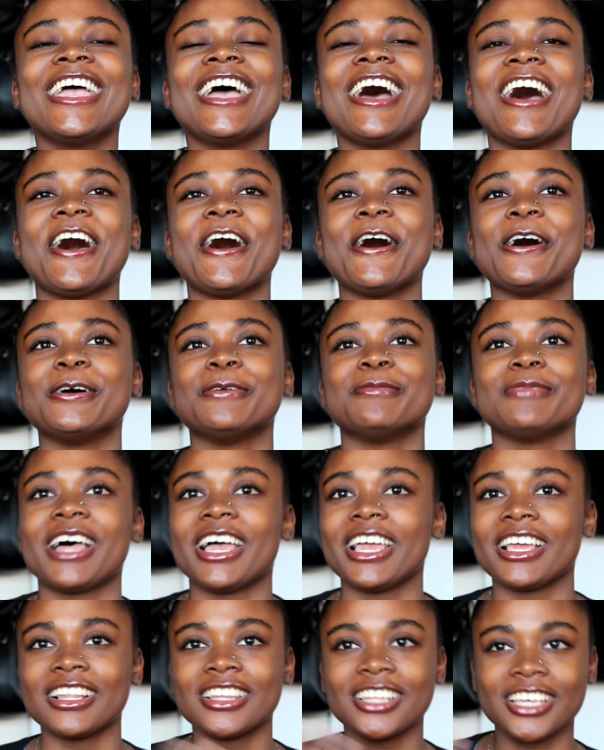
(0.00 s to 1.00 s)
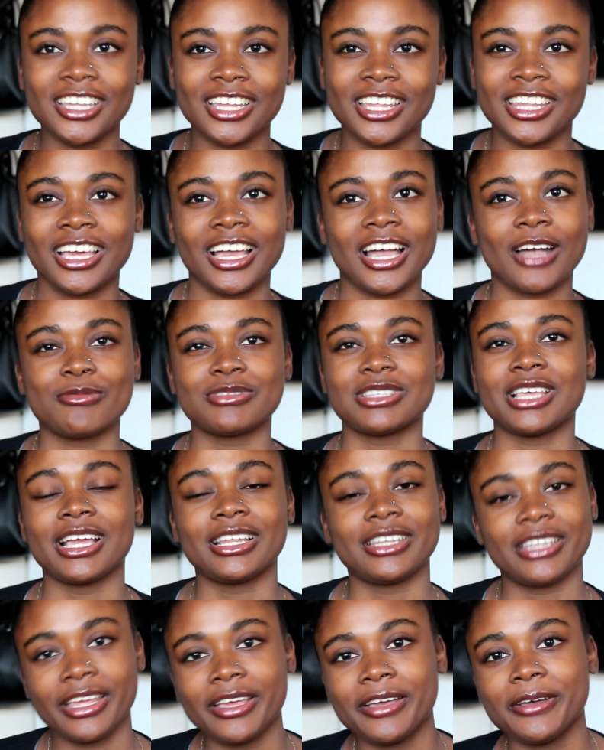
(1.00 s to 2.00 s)
like, looking at that, I was
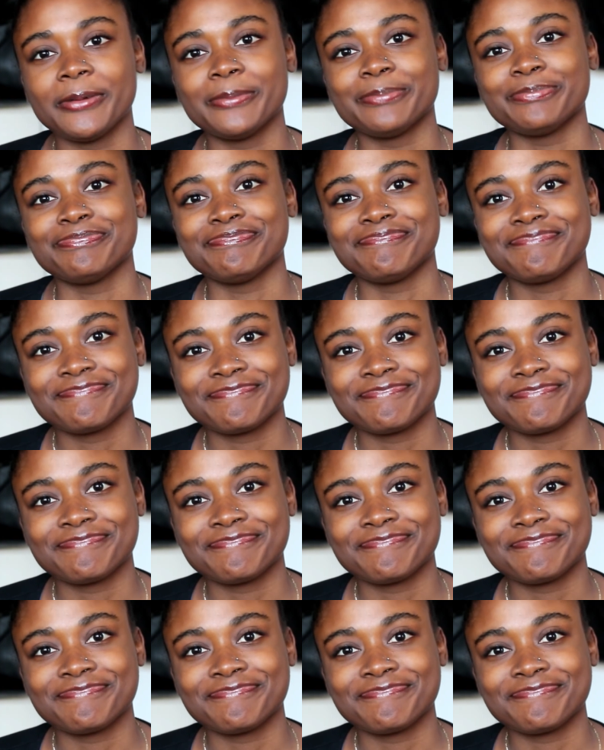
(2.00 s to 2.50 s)
like, damn,